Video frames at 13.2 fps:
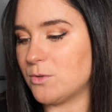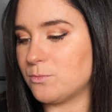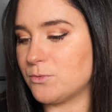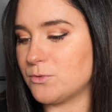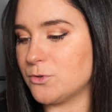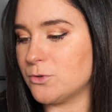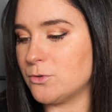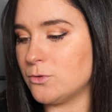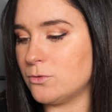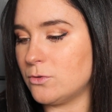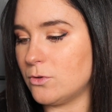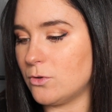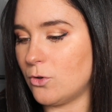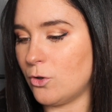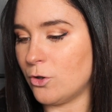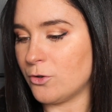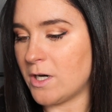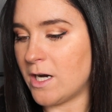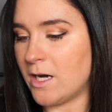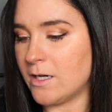Blue
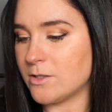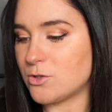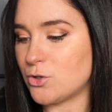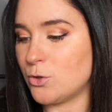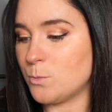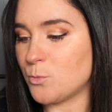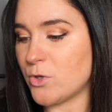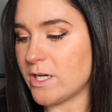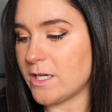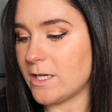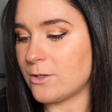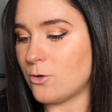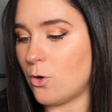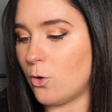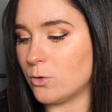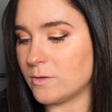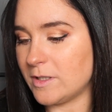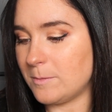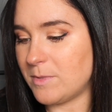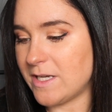Aura Turmeric and
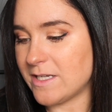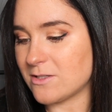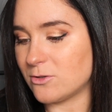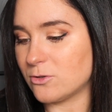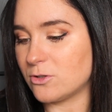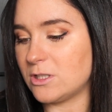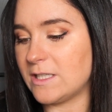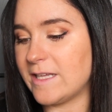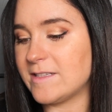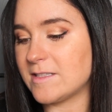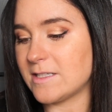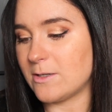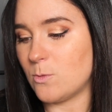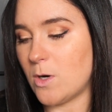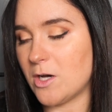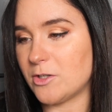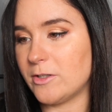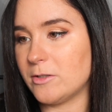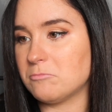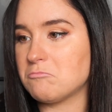Holy Basil Cleansing
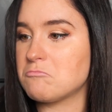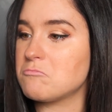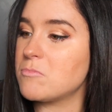Water.